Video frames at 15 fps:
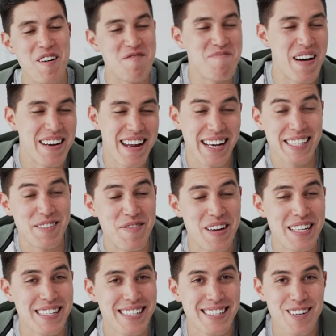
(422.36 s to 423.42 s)
of my next
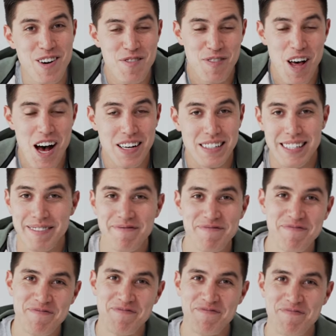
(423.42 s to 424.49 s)
vids or vlogs.
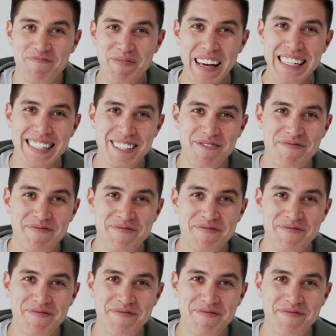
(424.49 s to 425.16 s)
Peace!